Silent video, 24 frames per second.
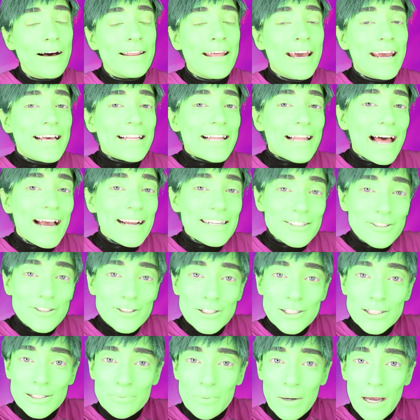They like to
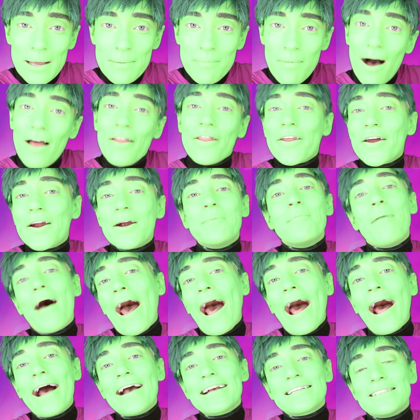swim on their
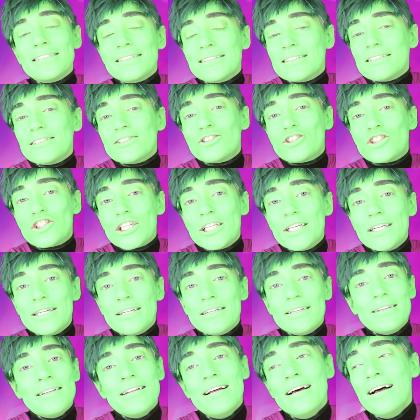backs and just
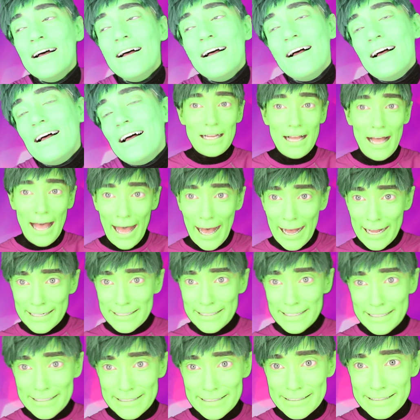chill.
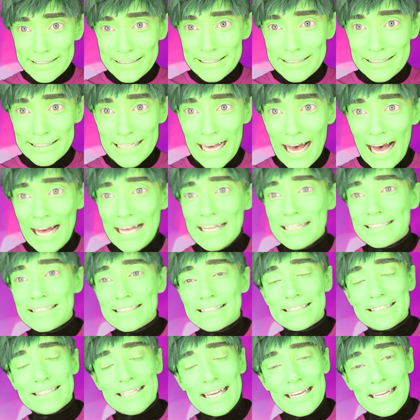And that
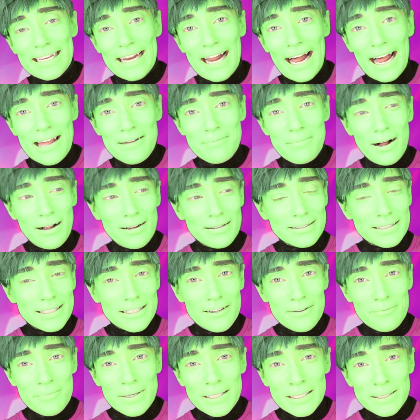is it. I'm all
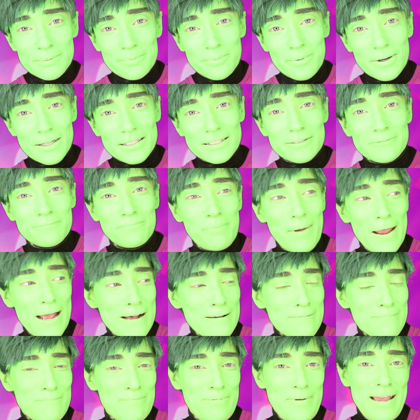done with Beast Boys.
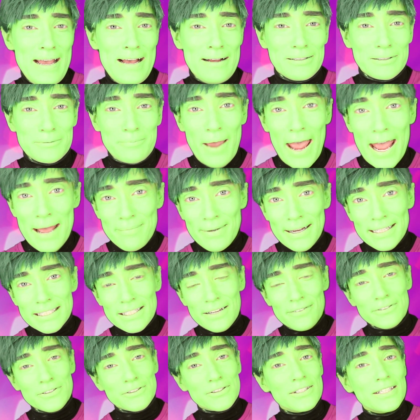Bam, bam. Painting
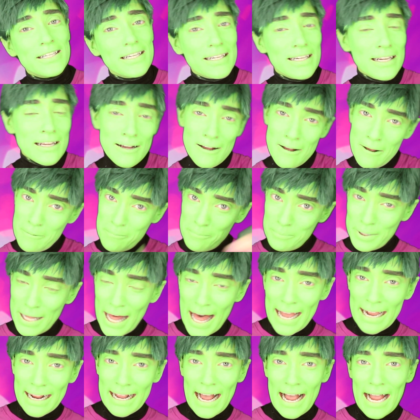myself green,
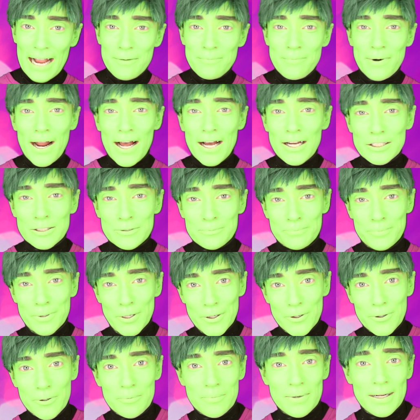black eyebrows,
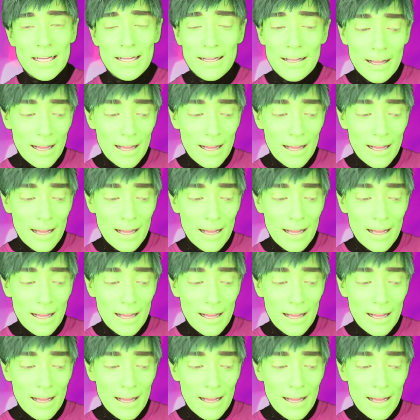boom.